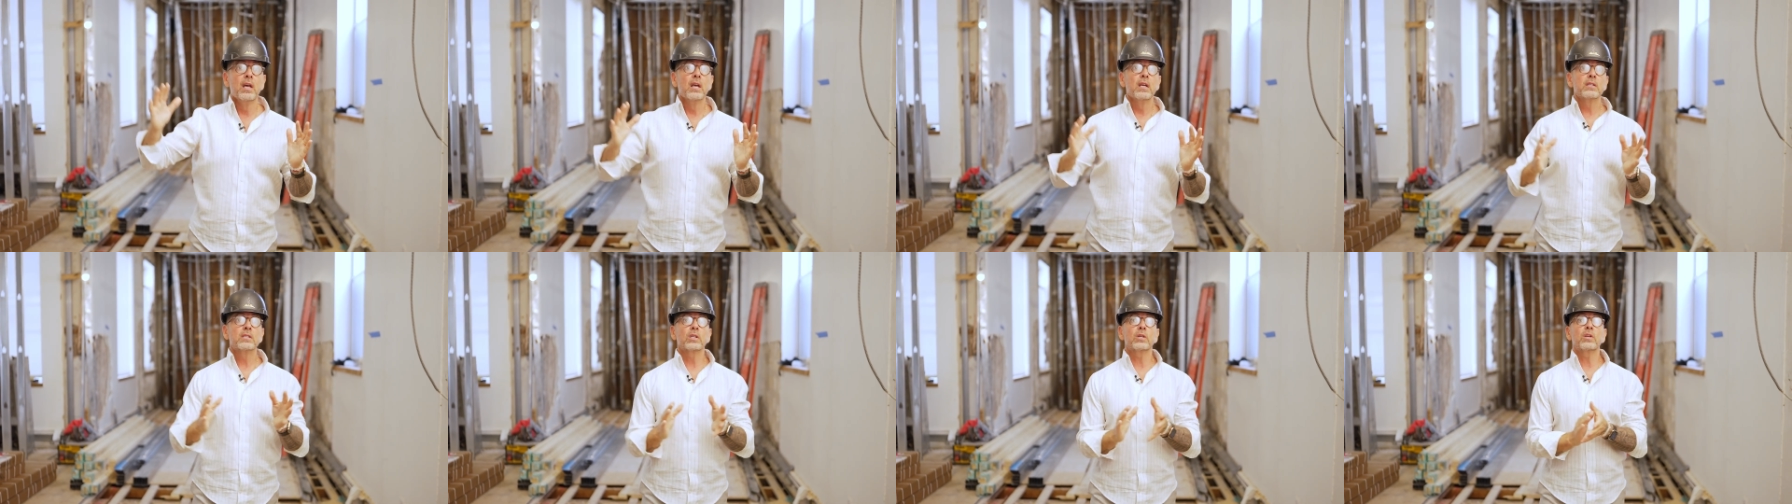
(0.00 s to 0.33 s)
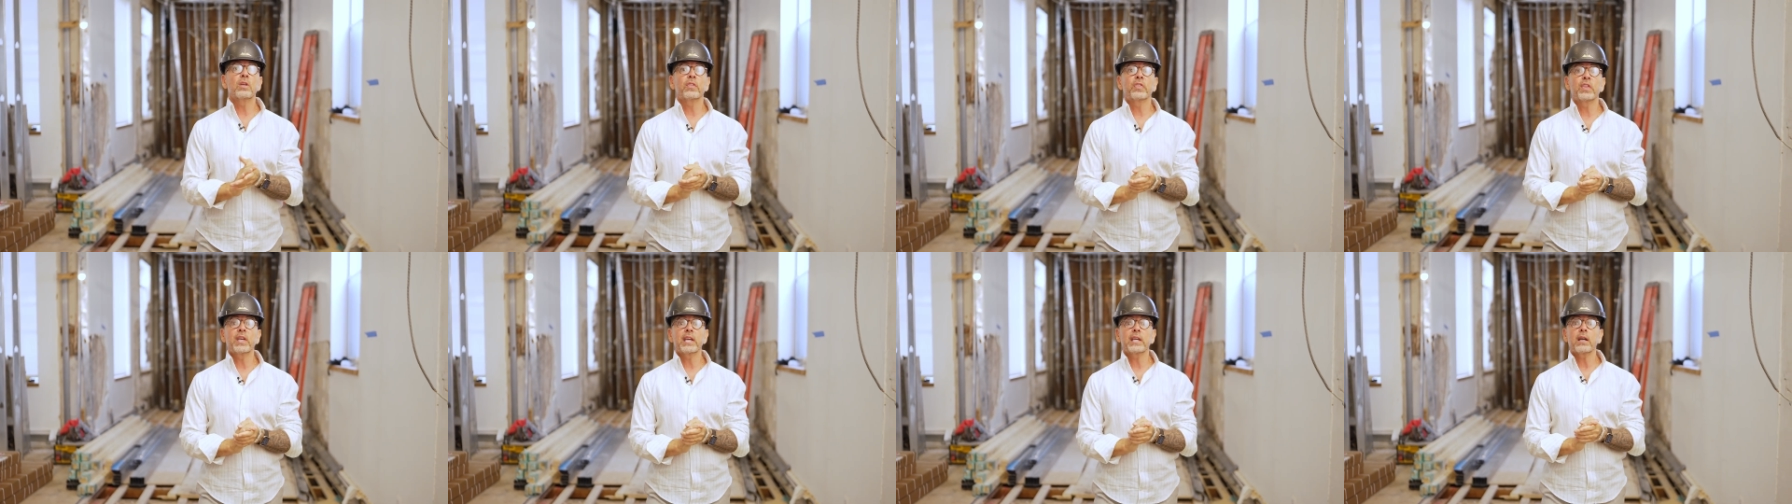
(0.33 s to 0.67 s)
So
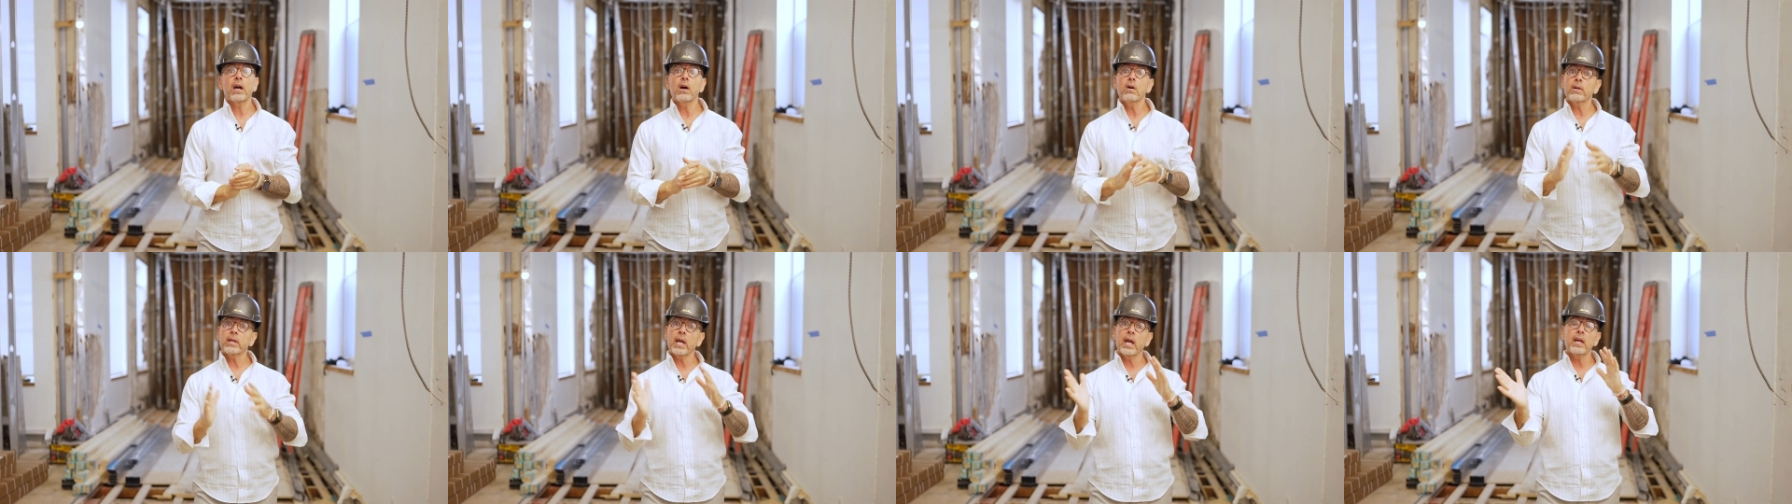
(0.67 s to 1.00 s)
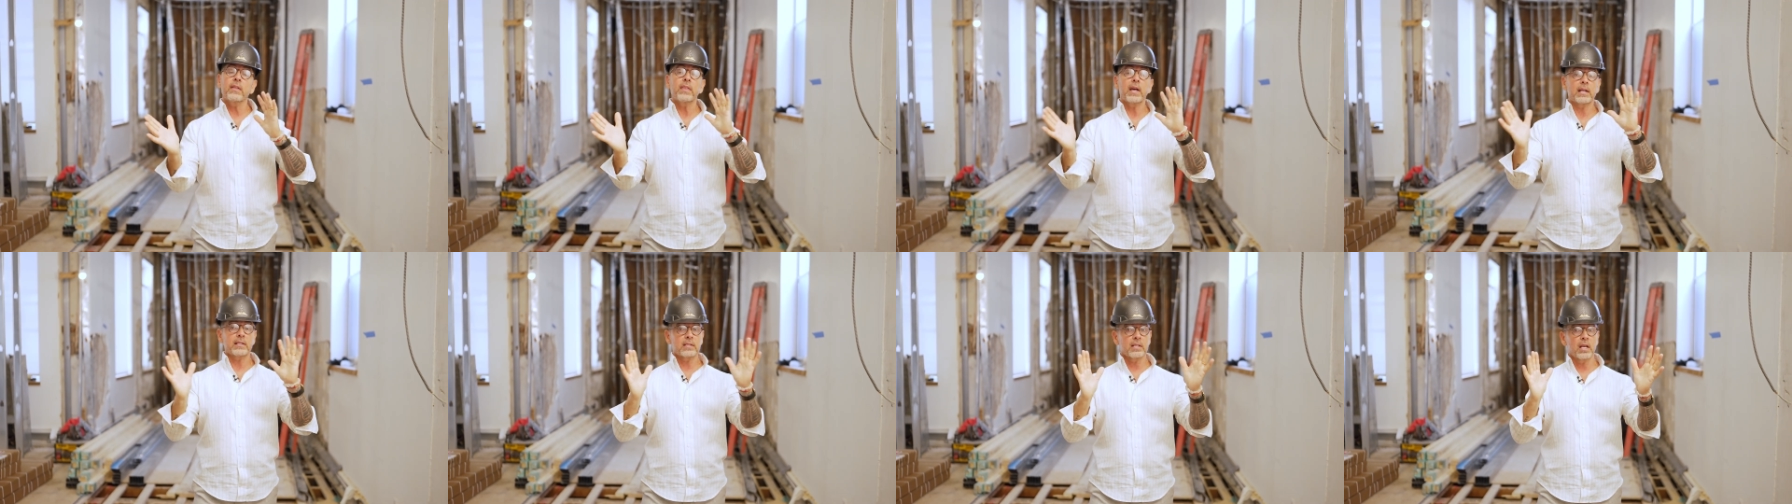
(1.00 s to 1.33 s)
you think, okay,
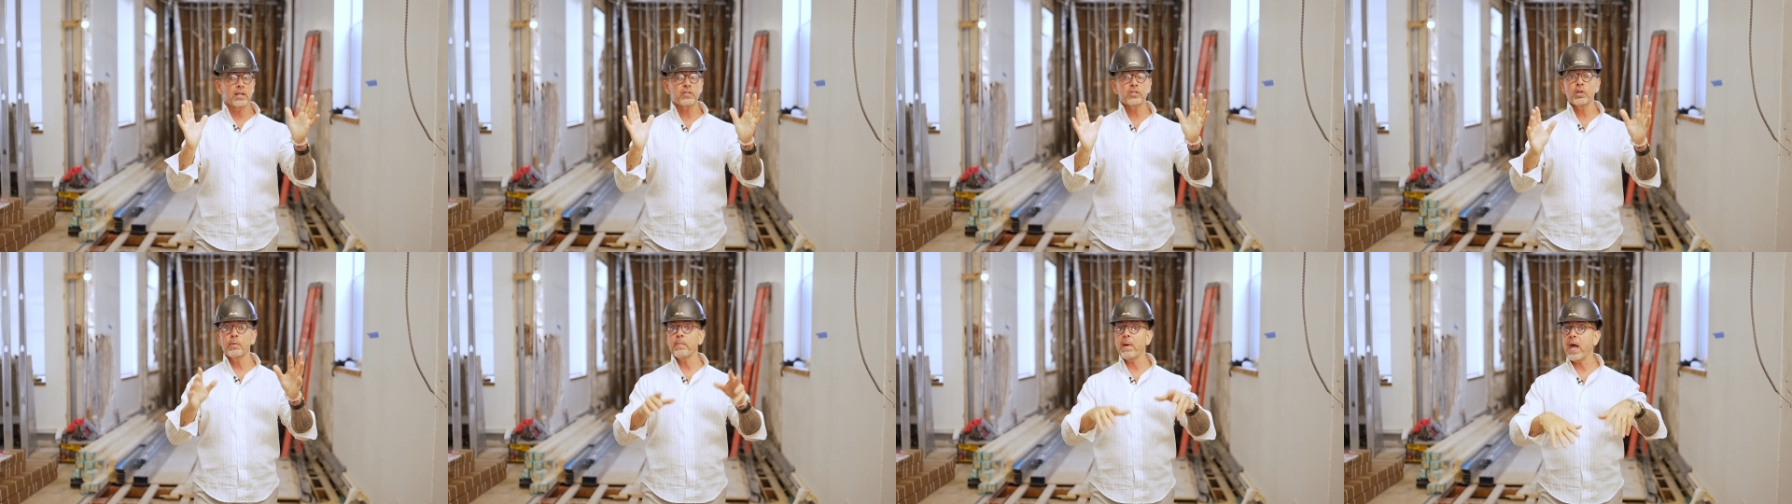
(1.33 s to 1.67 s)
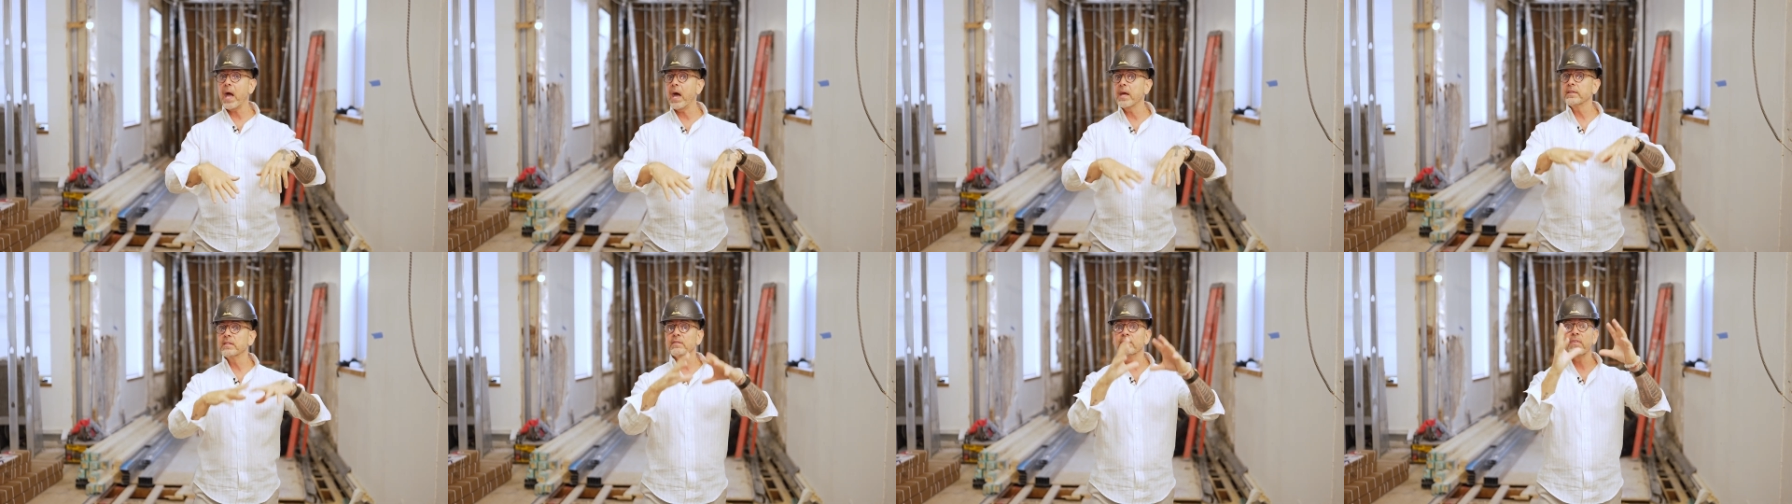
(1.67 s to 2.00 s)
that's not so
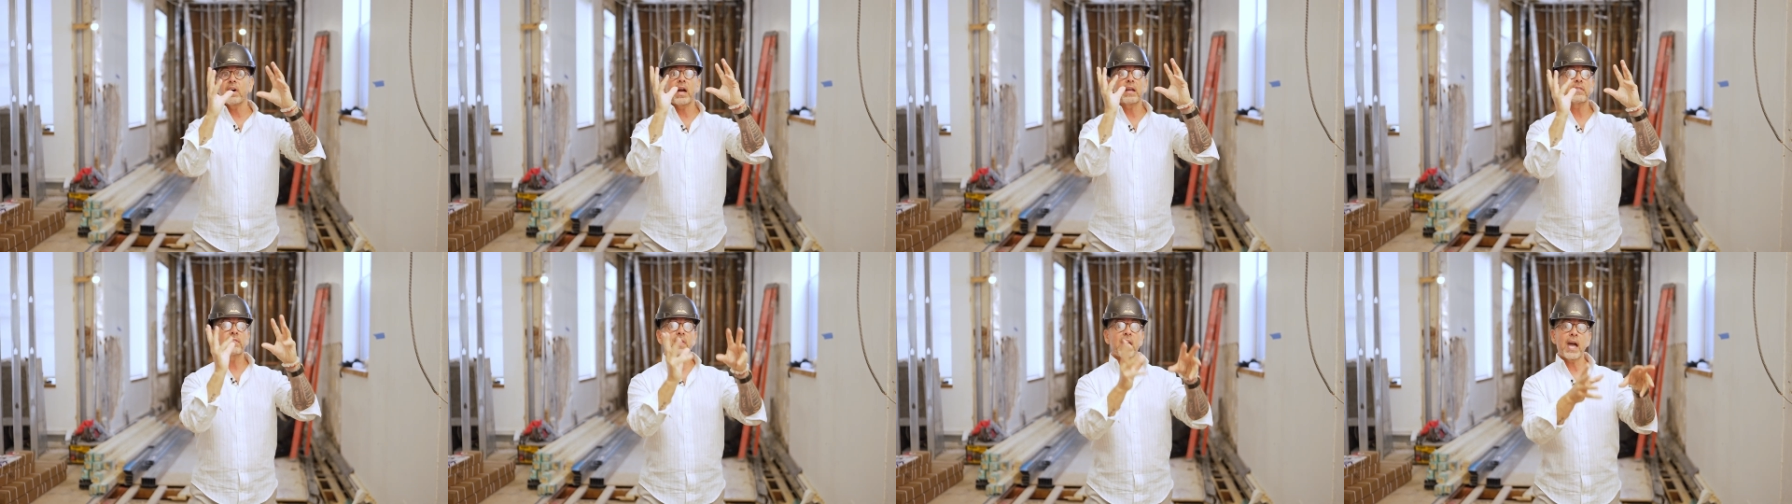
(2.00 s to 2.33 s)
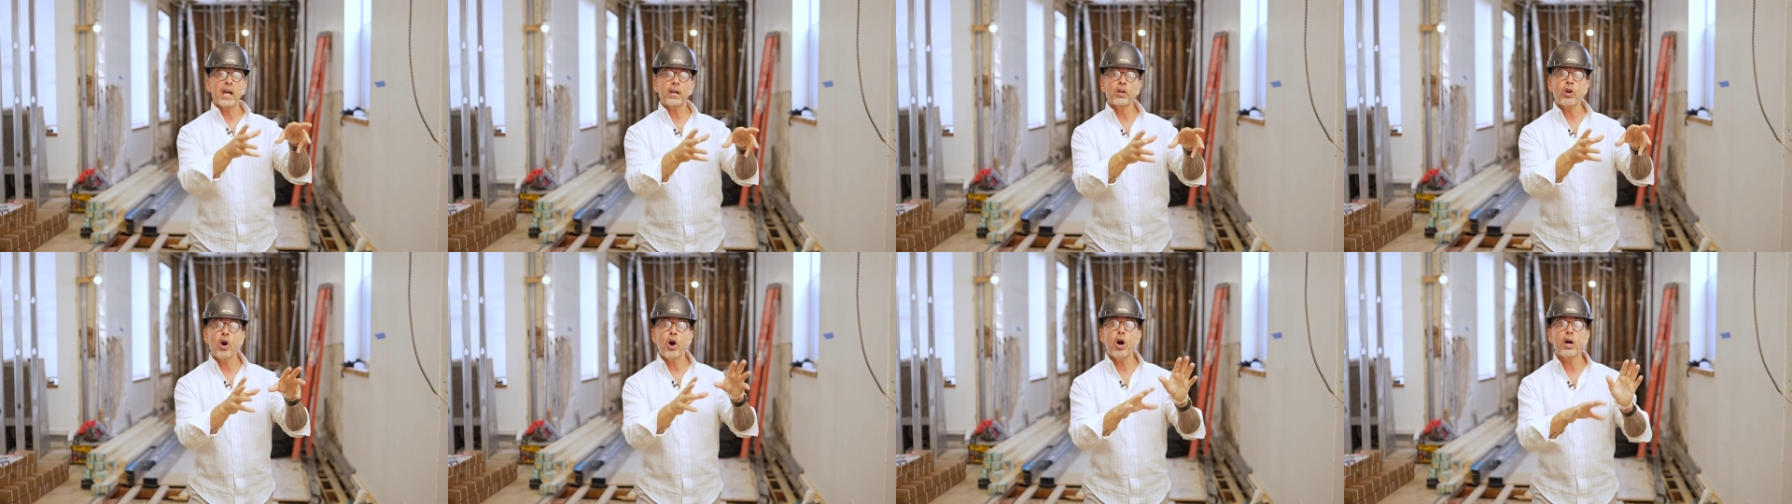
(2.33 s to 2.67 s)
bad. Divide
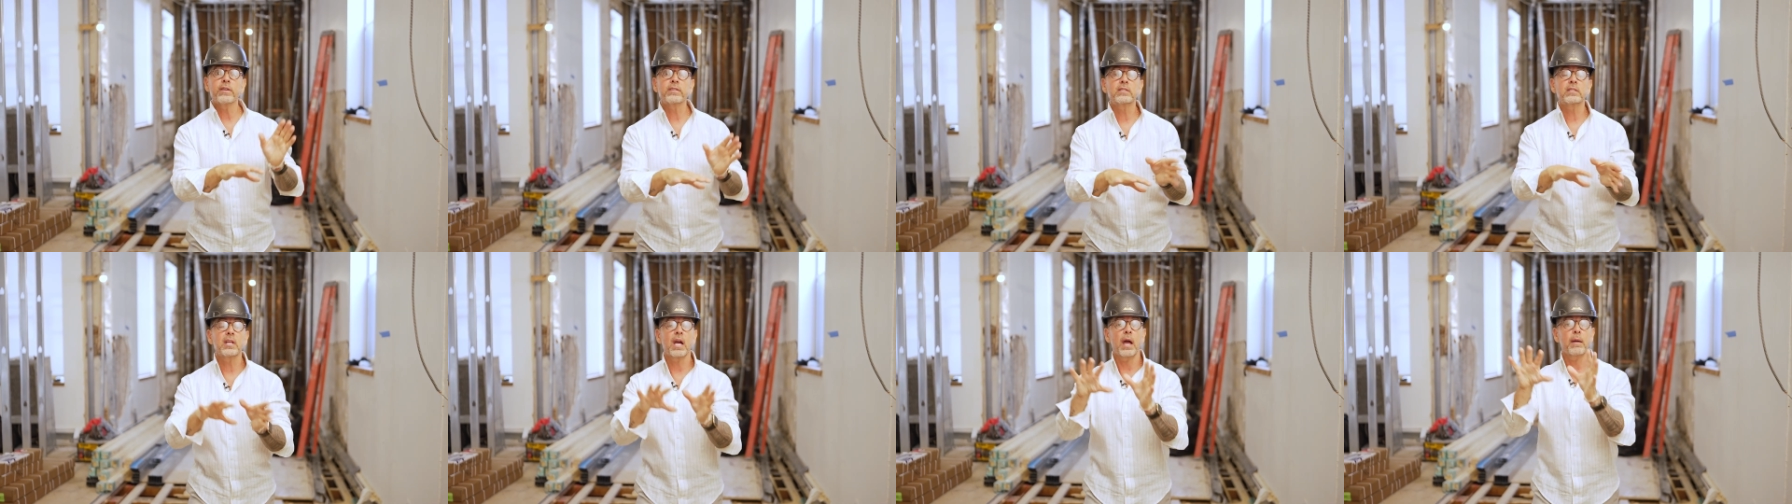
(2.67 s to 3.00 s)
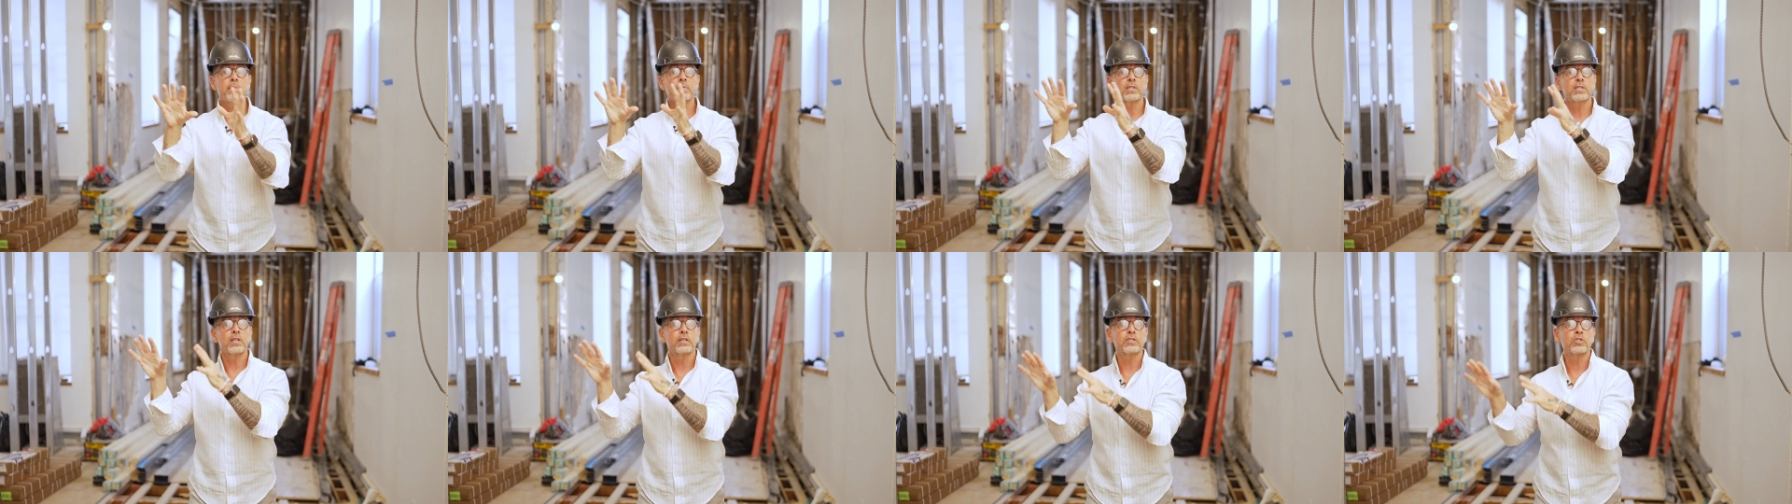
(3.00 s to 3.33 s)
that cost
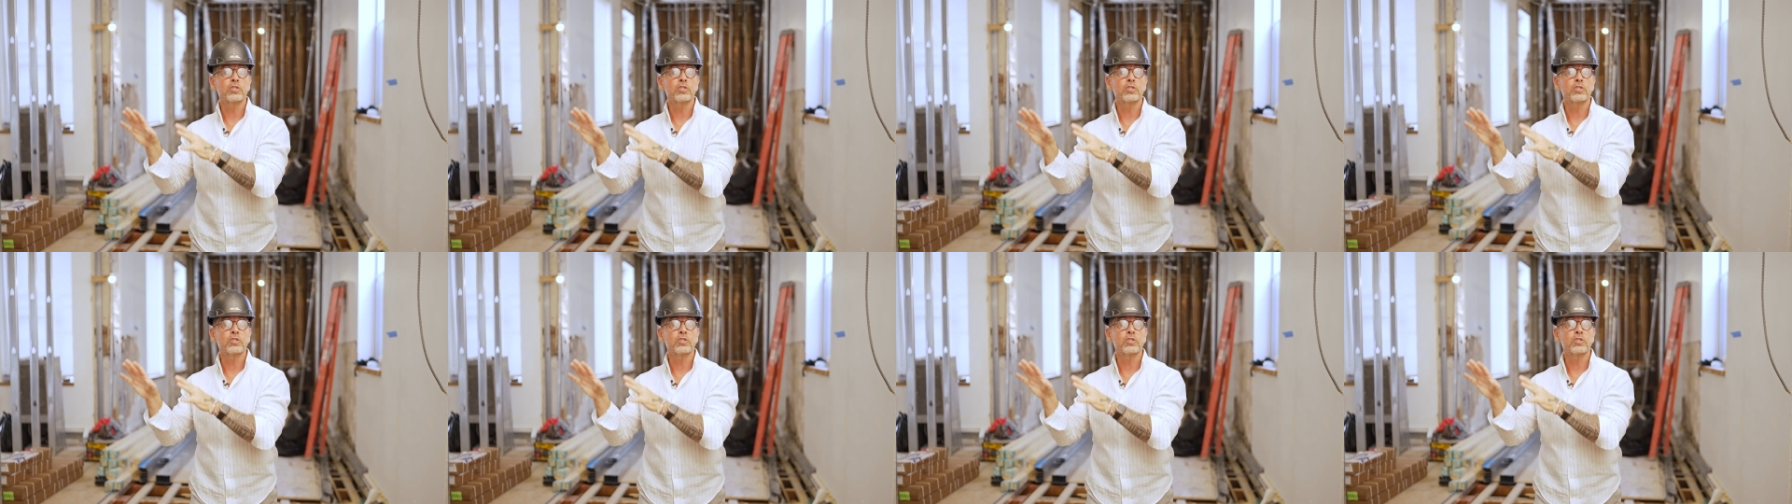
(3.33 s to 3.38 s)
times the